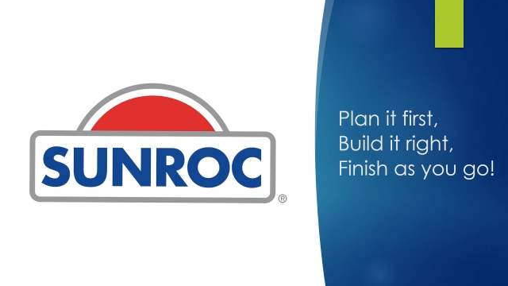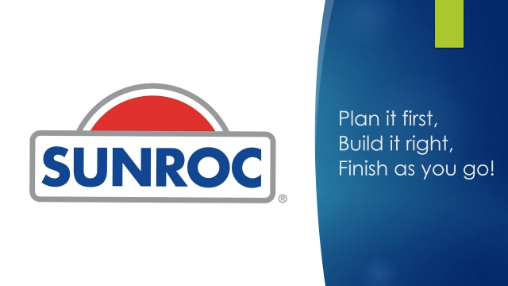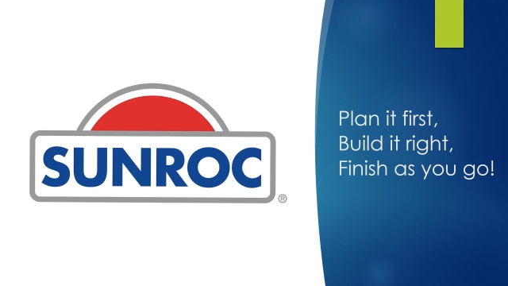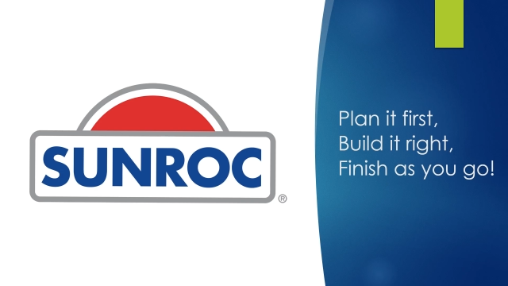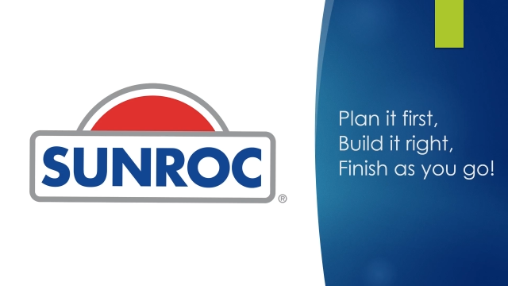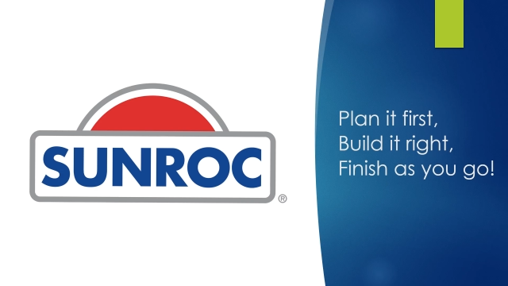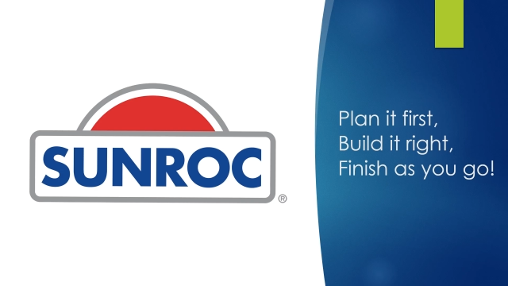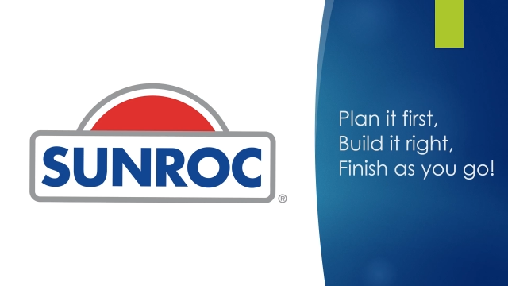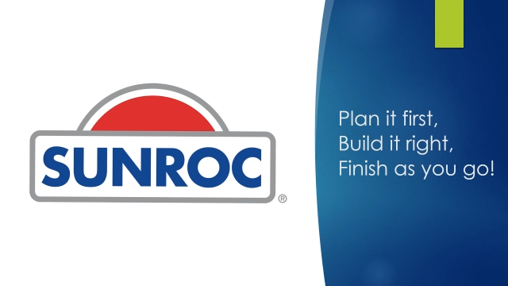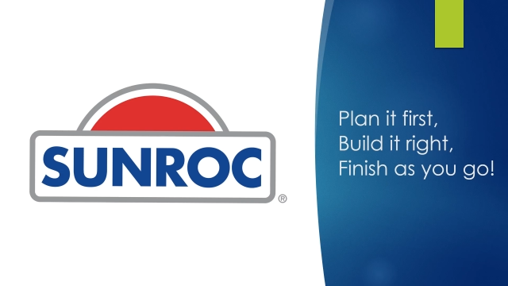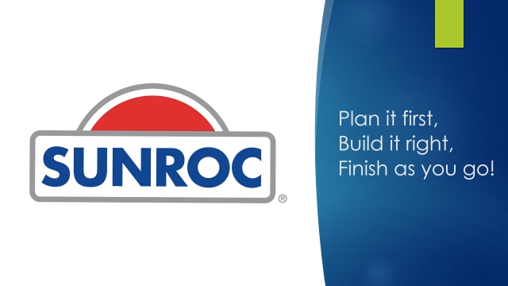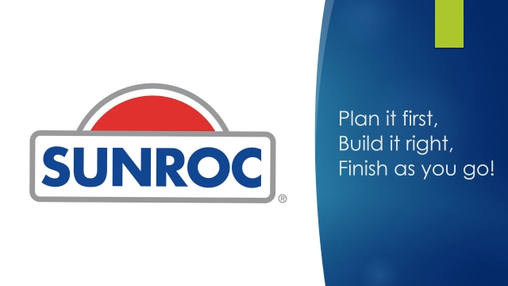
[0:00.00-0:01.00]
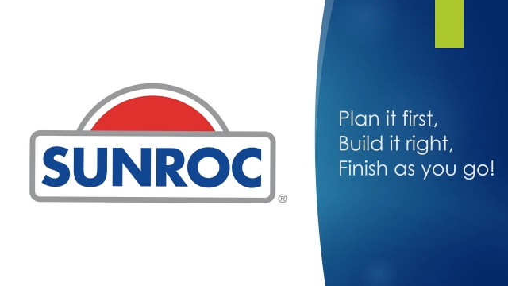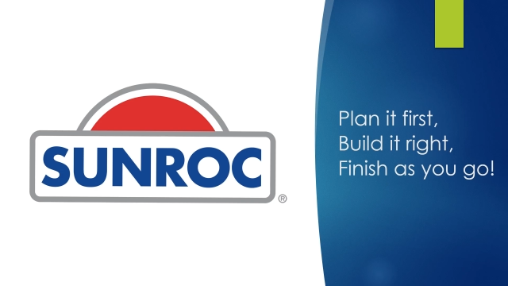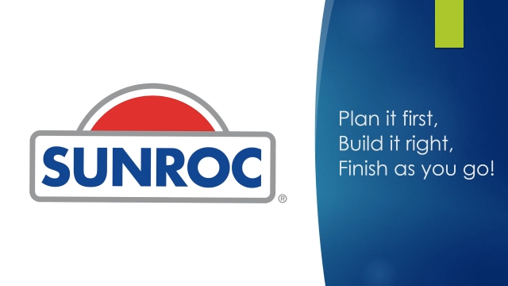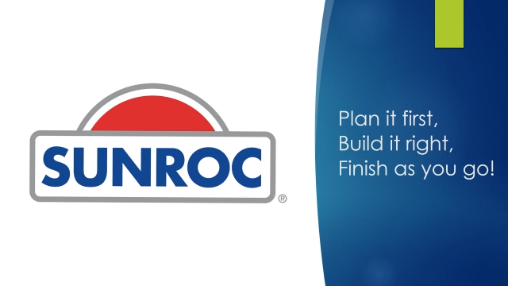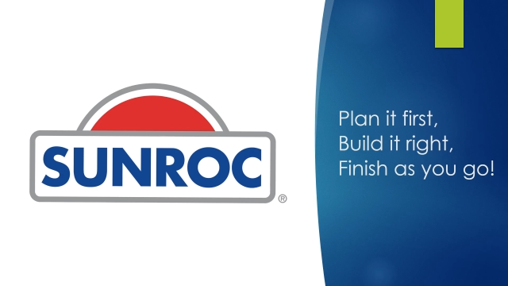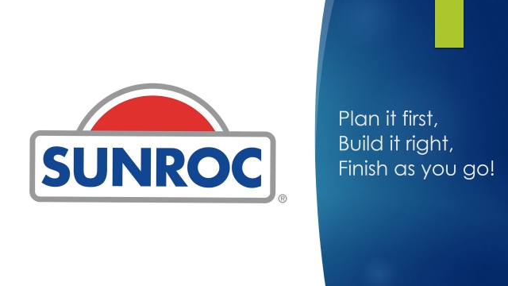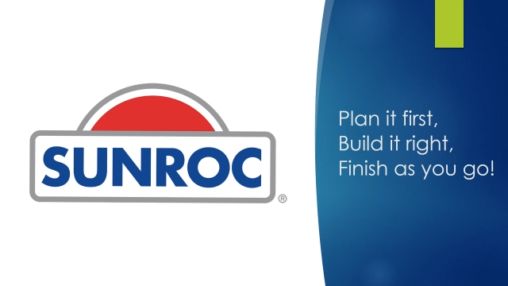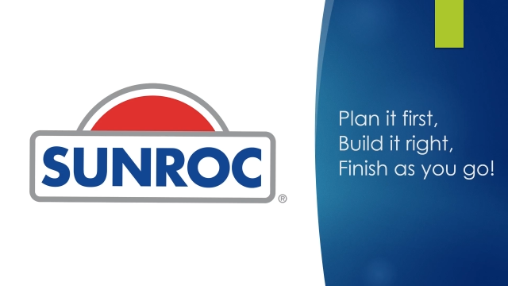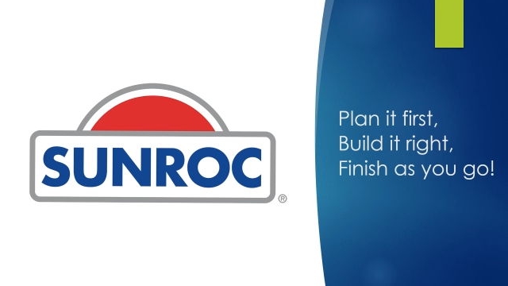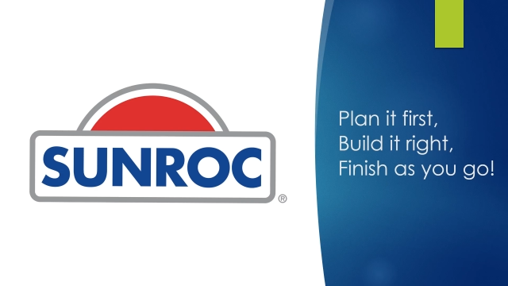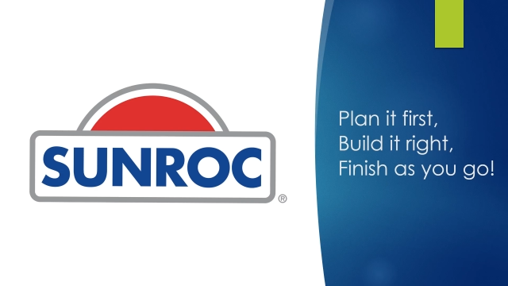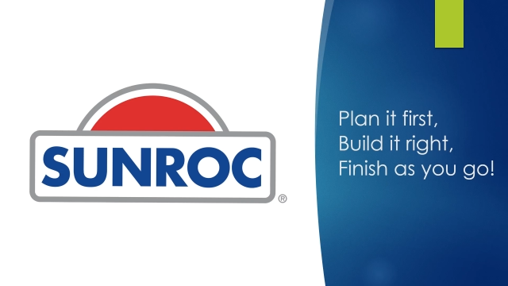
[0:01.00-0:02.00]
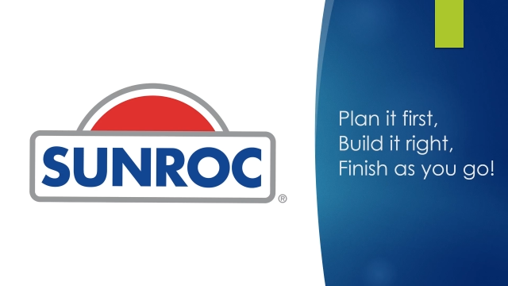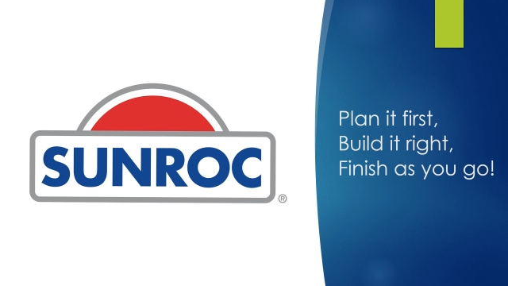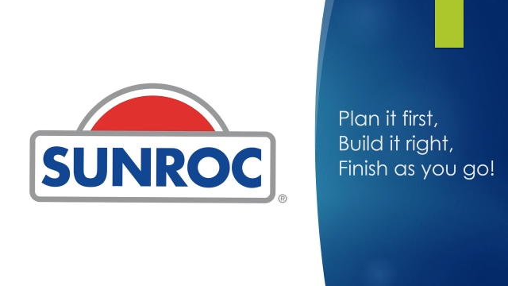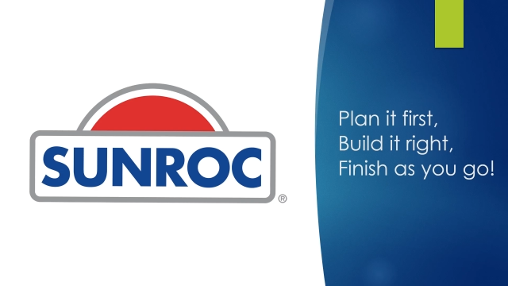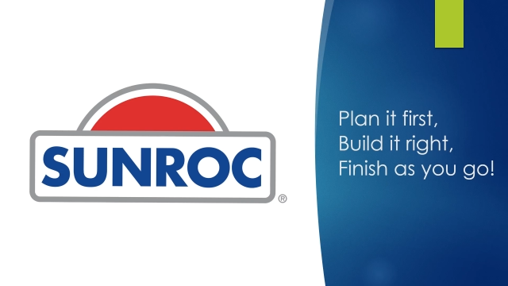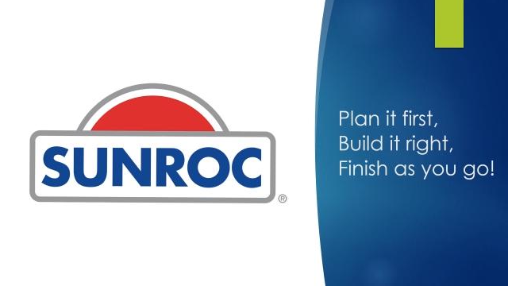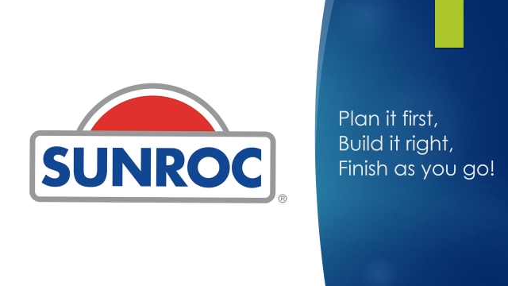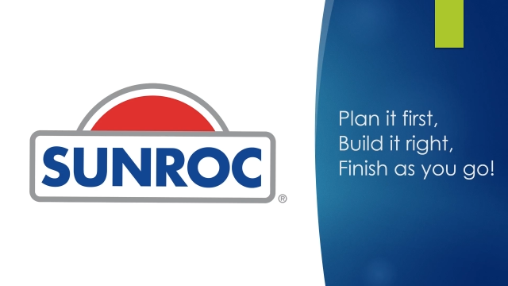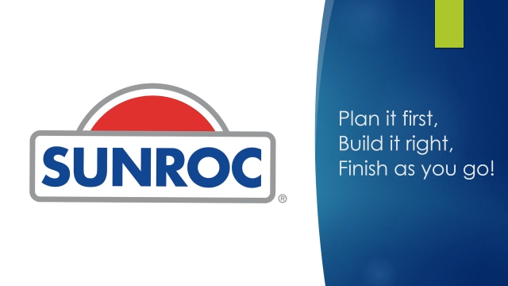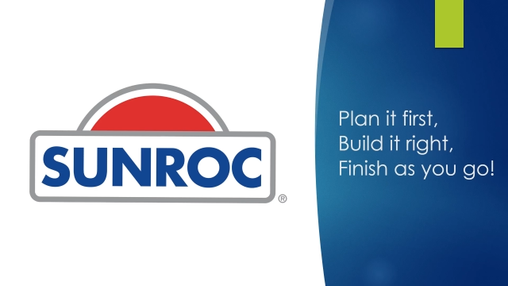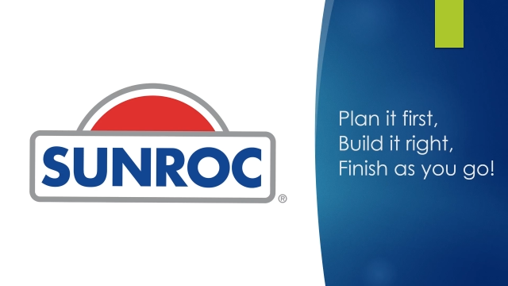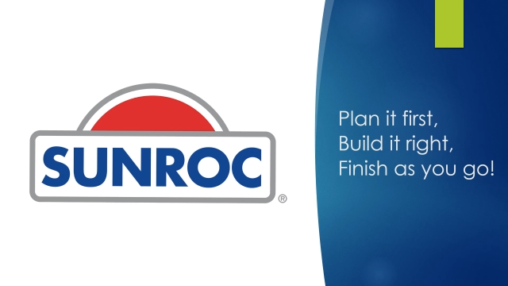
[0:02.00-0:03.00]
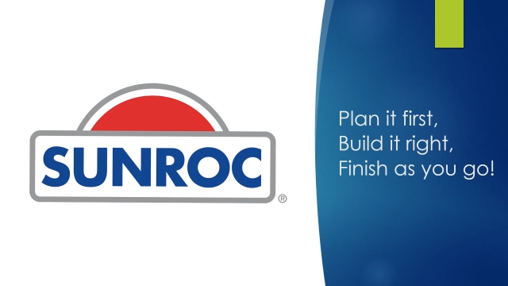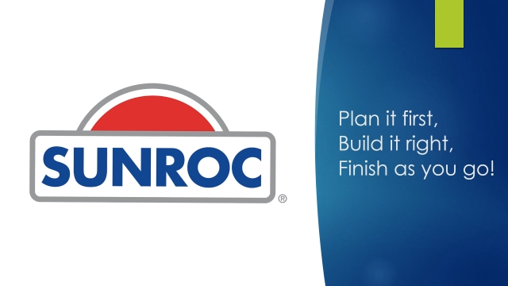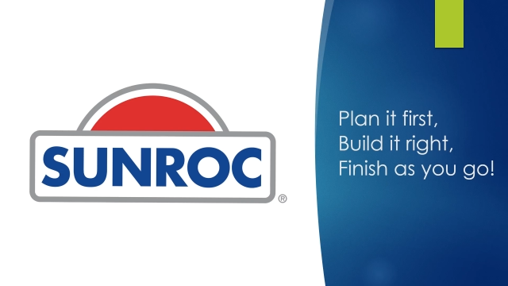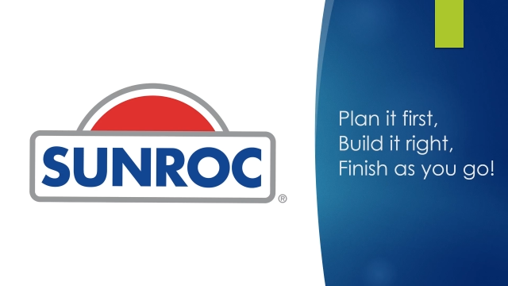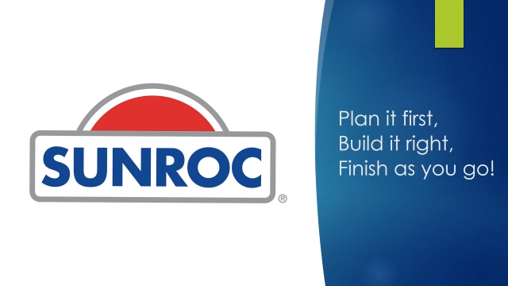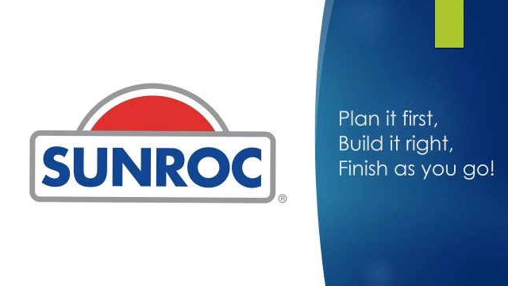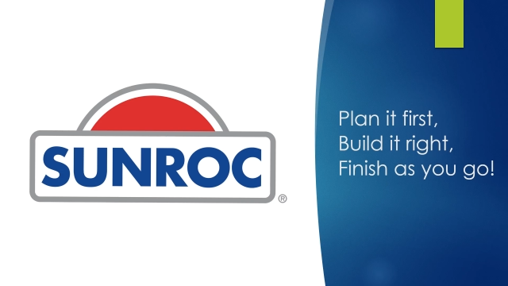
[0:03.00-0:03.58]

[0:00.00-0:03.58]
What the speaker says: Nobody's mouth can be seen.